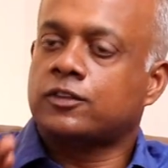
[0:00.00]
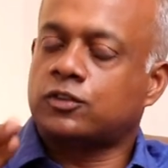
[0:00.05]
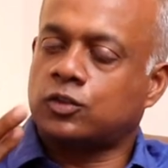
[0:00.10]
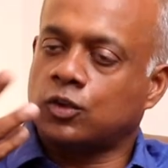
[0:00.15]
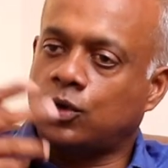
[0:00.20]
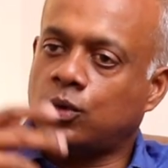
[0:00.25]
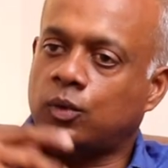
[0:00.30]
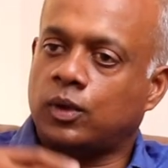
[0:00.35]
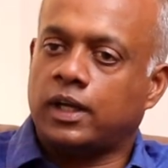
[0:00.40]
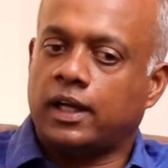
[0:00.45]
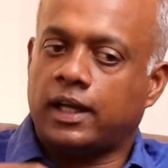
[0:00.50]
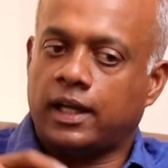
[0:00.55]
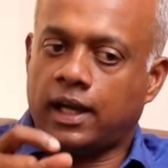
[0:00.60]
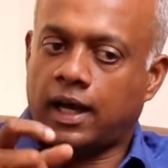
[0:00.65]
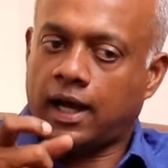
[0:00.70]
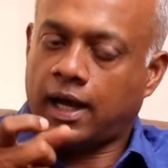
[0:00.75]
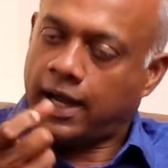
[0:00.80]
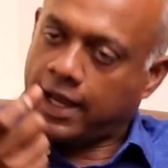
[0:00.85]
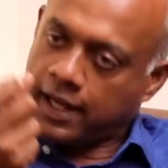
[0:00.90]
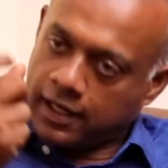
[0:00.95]
So
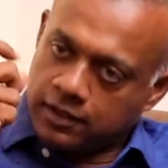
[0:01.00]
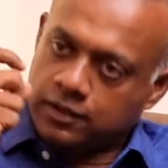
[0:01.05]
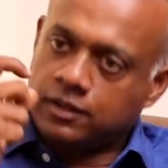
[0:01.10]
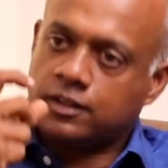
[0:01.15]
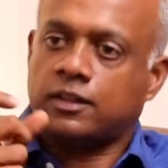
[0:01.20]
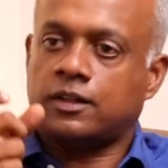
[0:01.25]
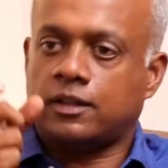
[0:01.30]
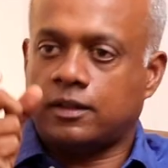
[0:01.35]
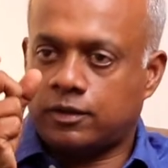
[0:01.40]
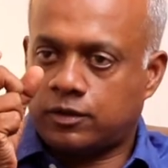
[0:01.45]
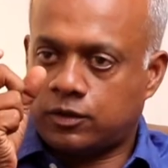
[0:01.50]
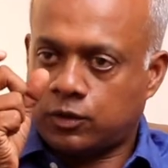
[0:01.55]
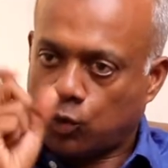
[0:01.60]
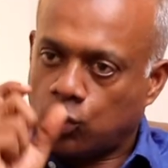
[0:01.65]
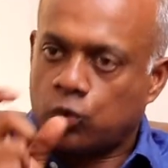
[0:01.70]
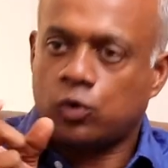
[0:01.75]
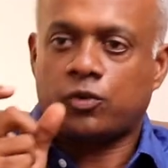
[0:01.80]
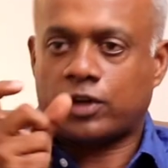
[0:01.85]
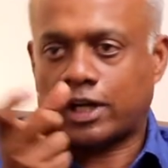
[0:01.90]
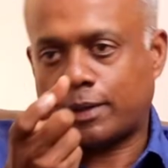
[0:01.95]
I had
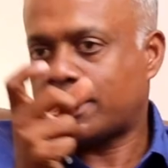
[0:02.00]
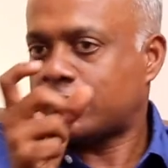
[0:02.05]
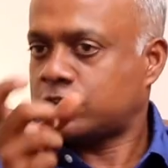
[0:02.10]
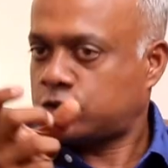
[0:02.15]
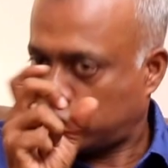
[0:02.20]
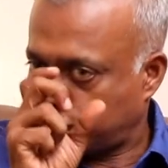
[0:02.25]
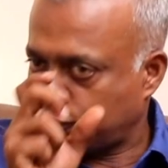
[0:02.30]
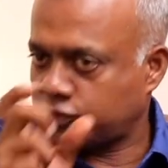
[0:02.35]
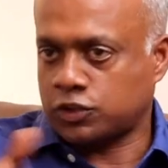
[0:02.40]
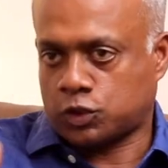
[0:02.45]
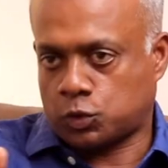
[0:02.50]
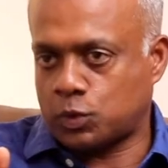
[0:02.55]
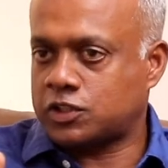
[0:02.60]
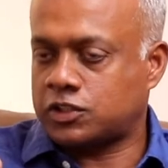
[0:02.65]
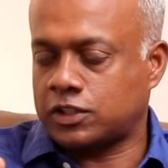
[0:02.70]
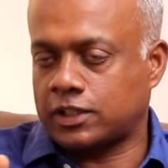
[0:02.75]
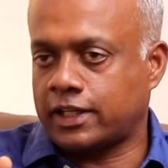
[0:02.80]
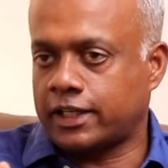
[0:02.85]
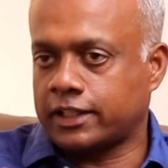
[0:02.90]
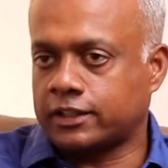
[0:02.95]
told Rahman sir of a
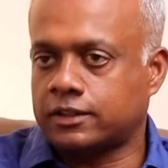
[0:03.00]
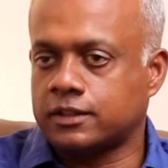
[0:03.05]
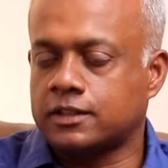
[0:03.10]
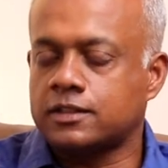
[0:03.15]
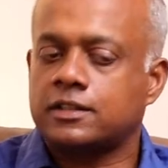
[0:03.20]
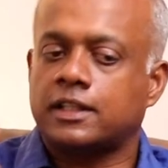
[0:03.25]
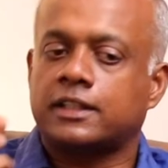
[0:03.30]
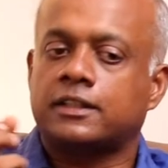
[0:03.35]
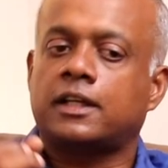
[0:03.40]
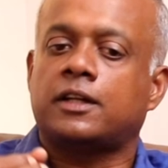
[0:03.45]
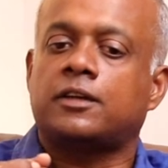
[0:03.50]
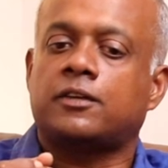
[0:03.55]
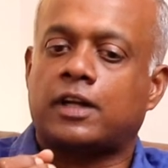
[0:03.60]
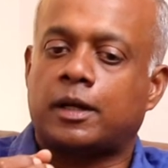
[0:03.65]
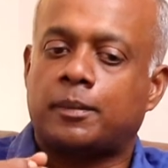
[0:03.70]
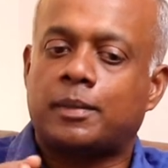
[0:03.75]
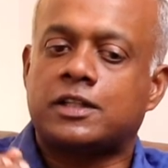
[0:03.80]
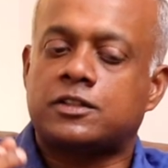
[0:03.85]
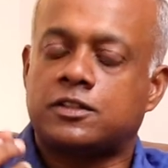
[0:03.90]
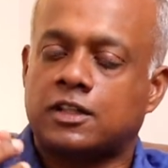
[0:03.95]
situation like this, and then
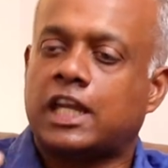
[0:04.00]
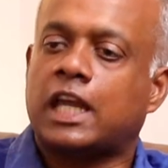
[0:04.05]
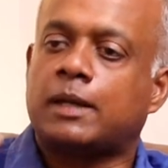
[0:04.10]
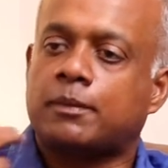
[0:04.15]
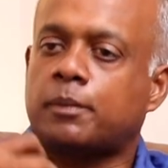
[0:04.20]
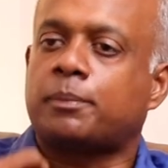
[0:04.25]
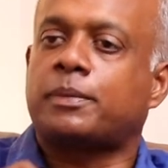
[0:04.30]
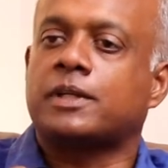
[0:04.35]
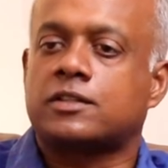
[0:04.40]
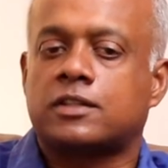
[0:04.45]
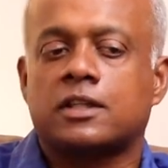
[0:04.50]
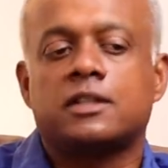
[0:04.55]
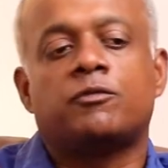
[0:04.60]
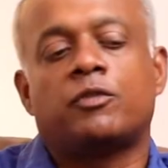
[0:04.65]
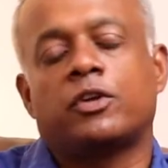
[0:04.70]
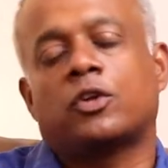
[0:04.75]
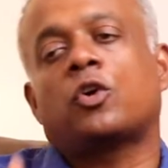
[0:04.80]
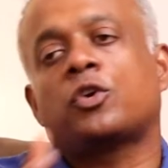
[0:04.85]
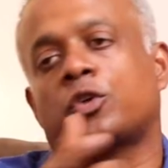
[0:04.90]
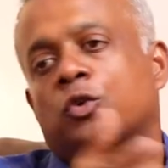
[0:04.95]
Rahman sir came up and
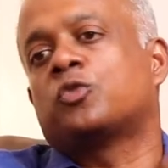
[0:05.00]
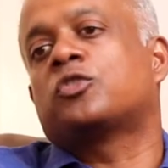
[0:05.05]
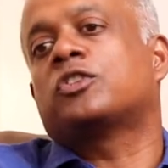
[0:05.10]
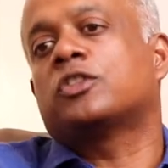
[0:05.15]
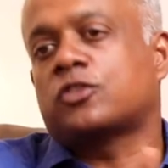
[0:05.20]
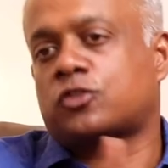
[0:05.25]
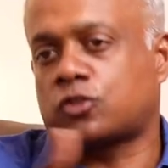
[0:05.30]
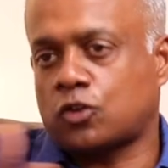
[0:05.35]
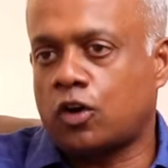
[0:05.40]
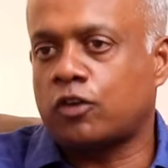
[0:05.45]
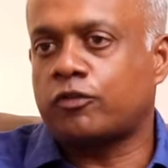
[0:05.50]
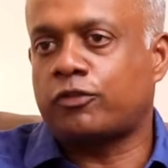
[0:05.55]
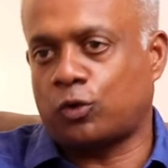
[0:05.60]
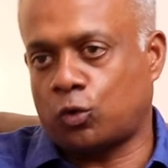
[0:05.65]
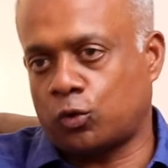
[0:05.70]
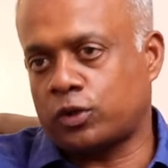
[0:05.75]
said, "We're not using this song